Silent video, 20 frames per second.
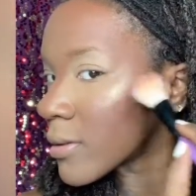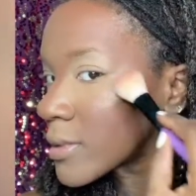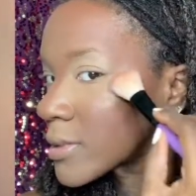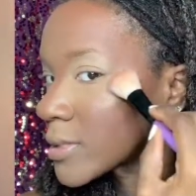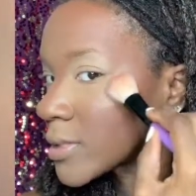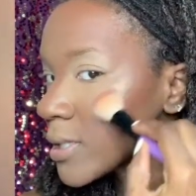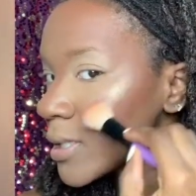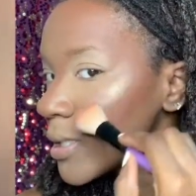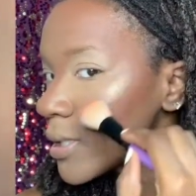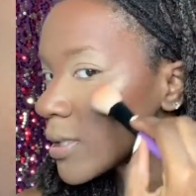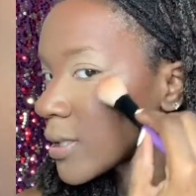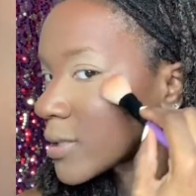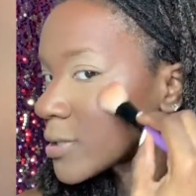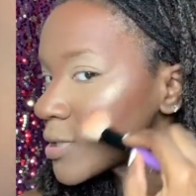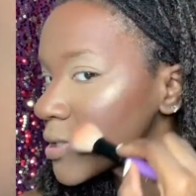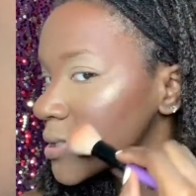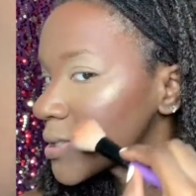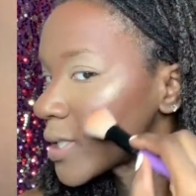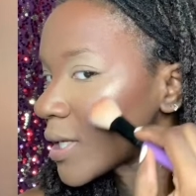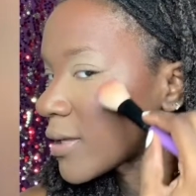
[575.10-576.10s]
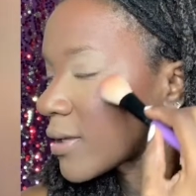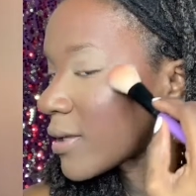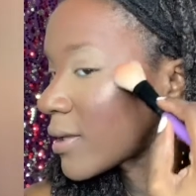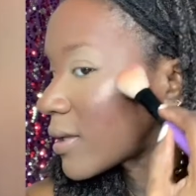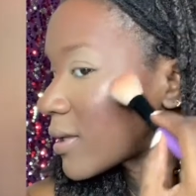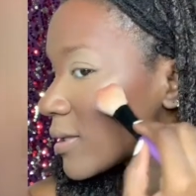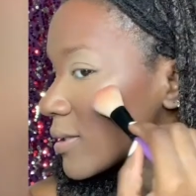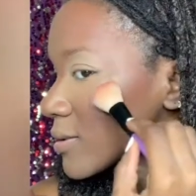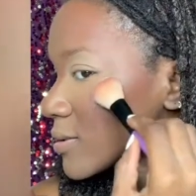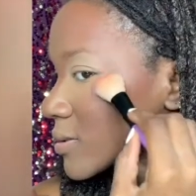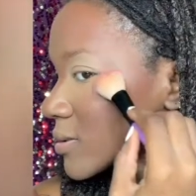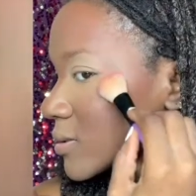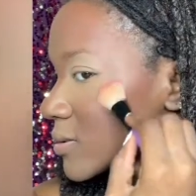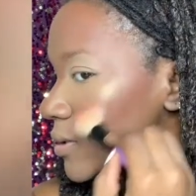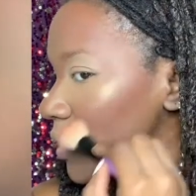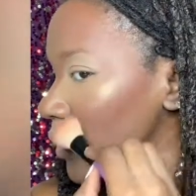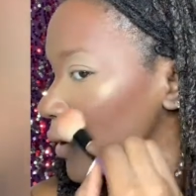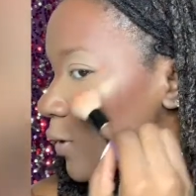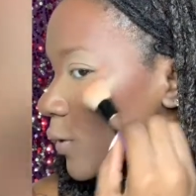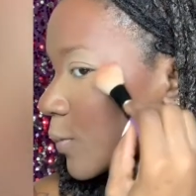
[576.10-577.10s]
See, it just hits
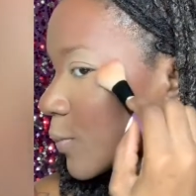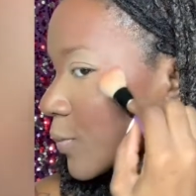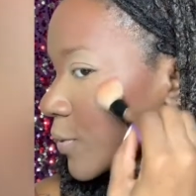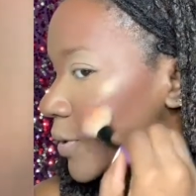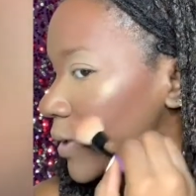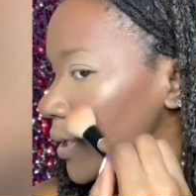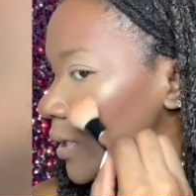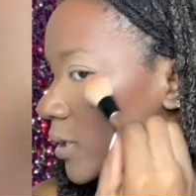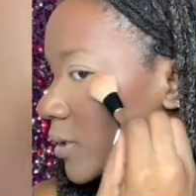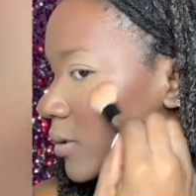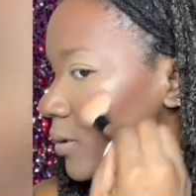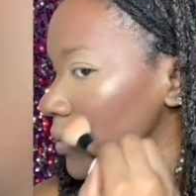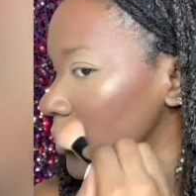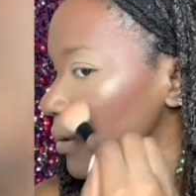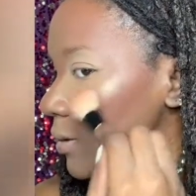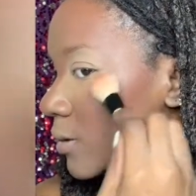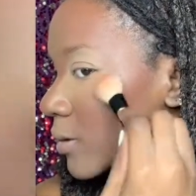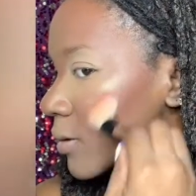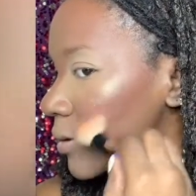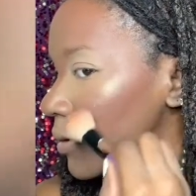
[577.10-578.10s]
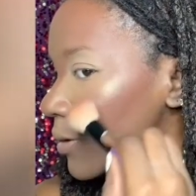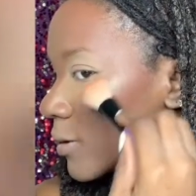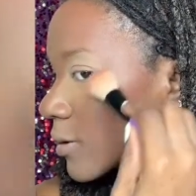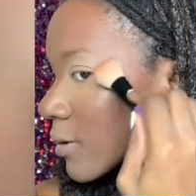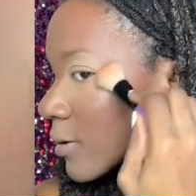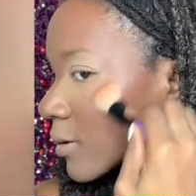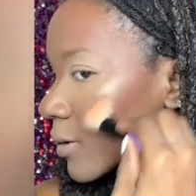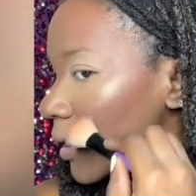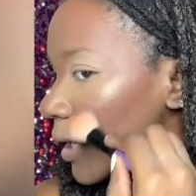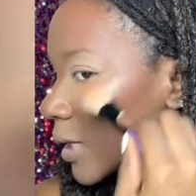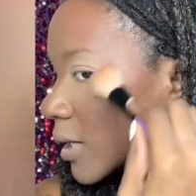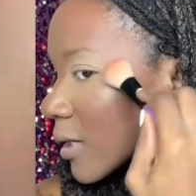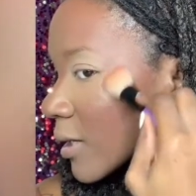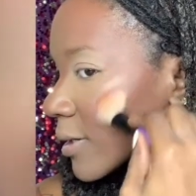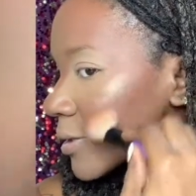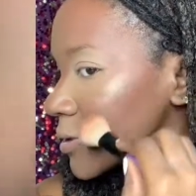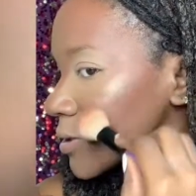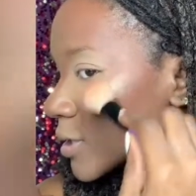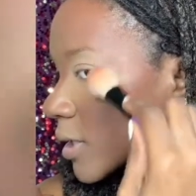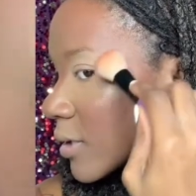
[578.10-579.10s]
so pretty.
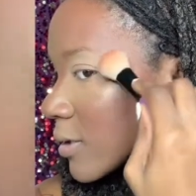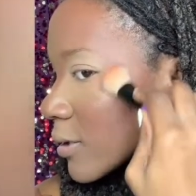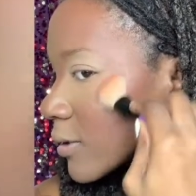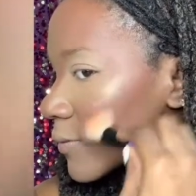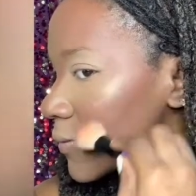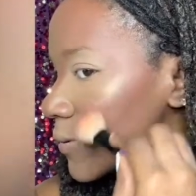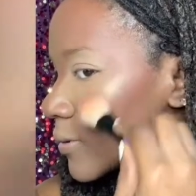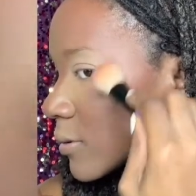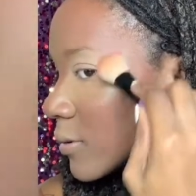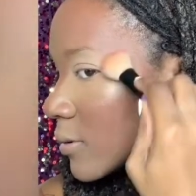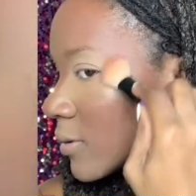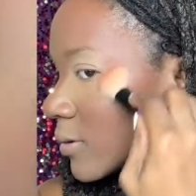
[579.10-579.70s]
Gosh, I love it.